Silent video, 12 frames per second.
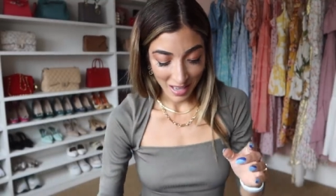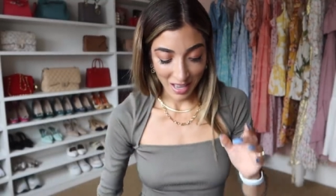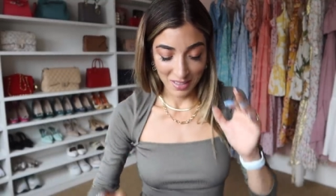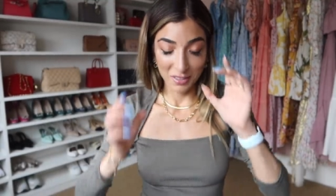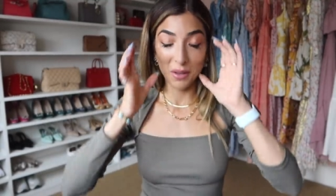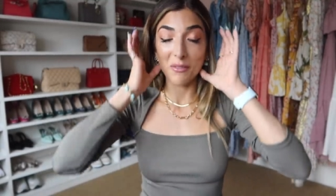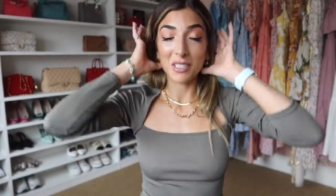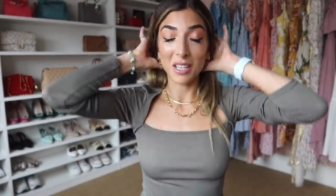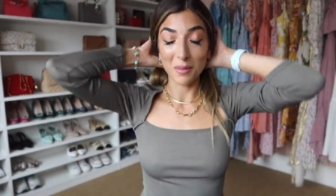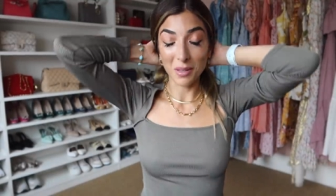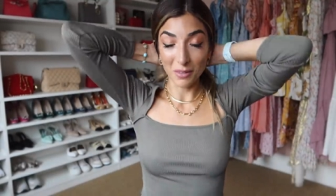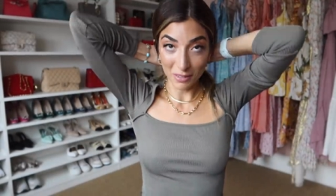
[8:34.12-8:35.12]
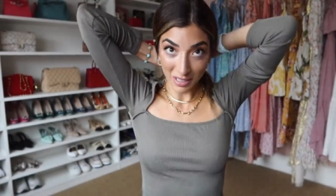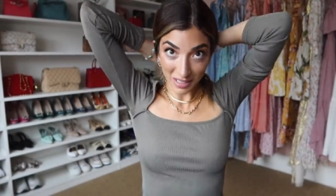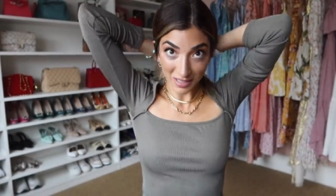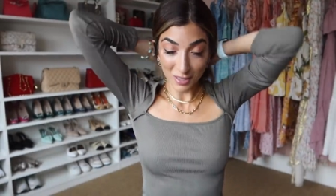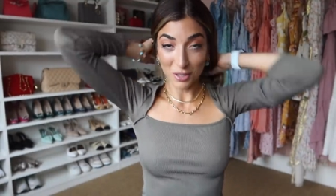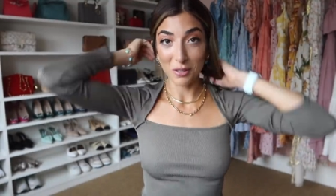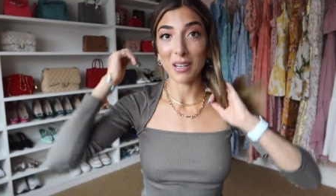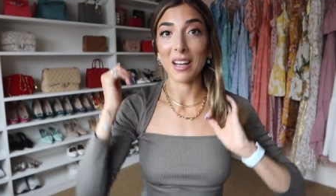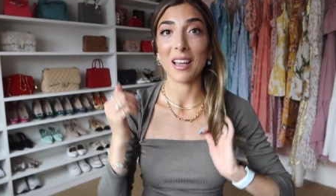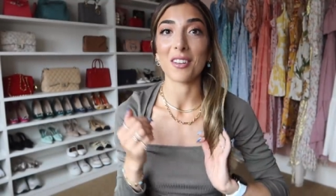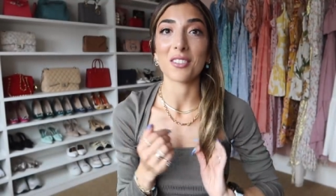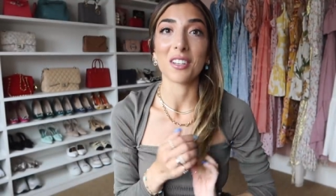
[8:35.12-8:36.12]
and so every time they release a new
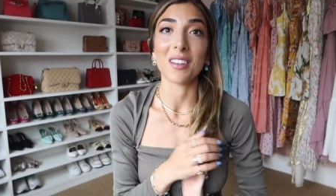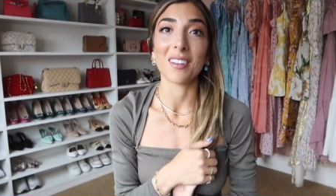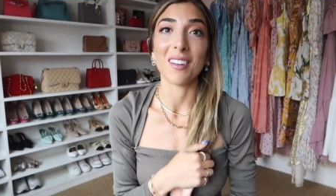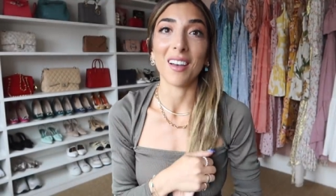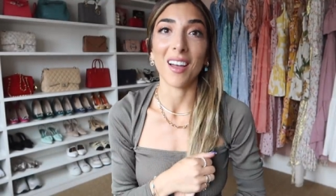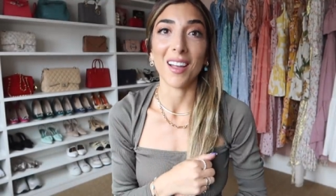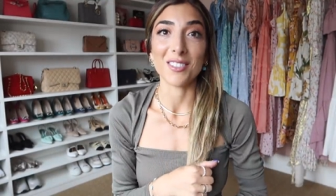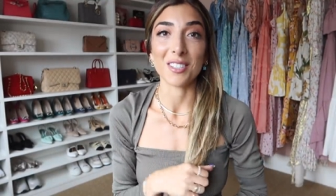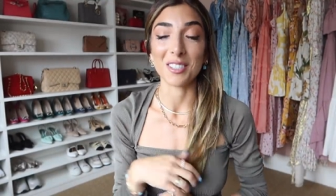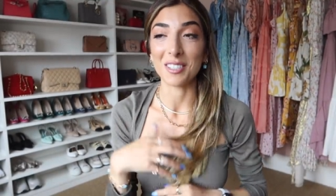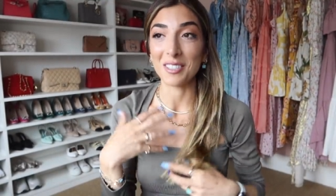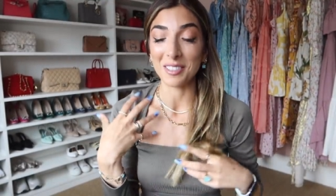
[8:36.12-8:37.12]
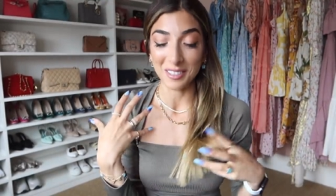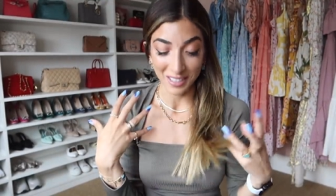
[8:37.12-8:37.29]
collection I just